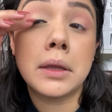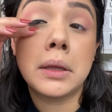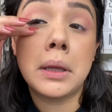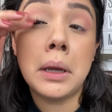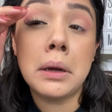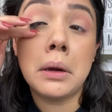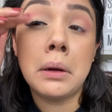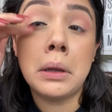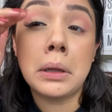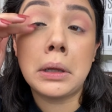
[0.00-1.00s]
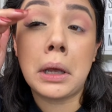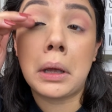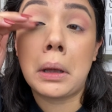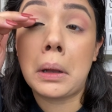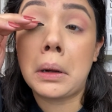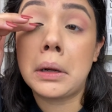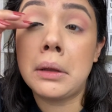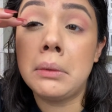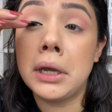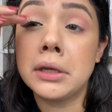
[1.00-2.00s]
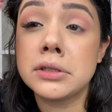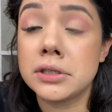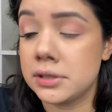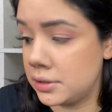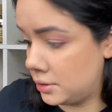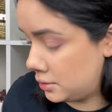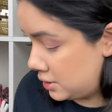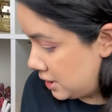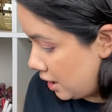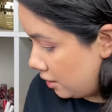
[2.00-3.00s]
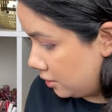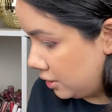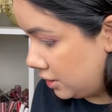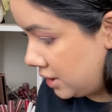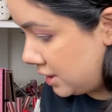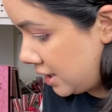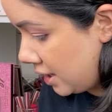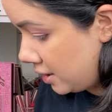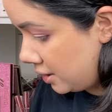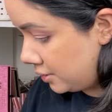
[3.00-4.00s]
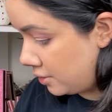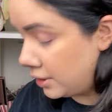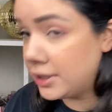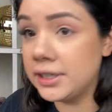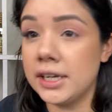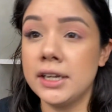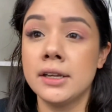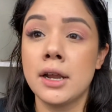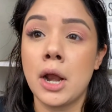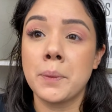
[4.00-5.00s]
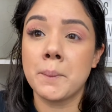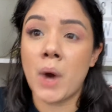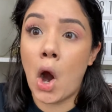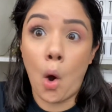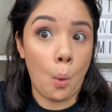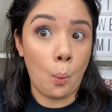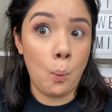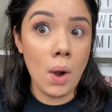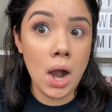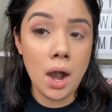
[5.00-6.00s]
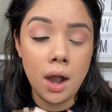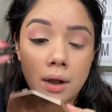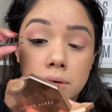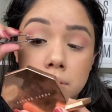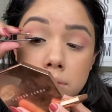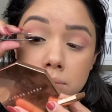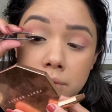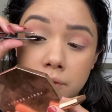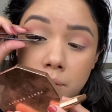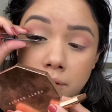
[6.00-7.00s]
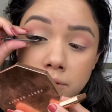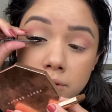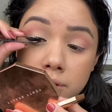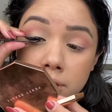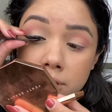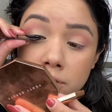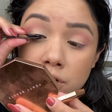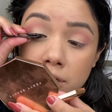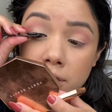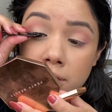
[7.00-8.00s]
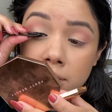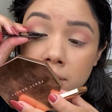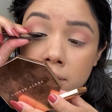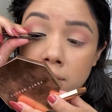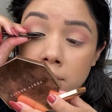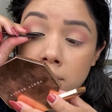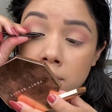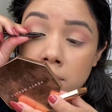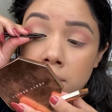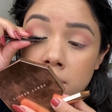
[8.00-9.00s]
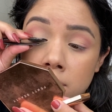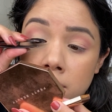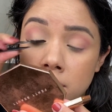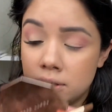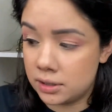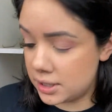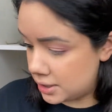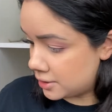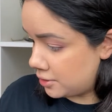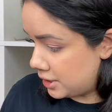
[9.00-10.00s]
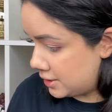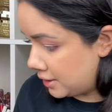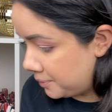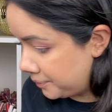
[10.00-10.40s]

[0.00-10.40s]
yeah, girl, look at that. Them lashes. See how good they stay on throughout the day? What? Maybe we'll have to do like a check-in. This is crazy.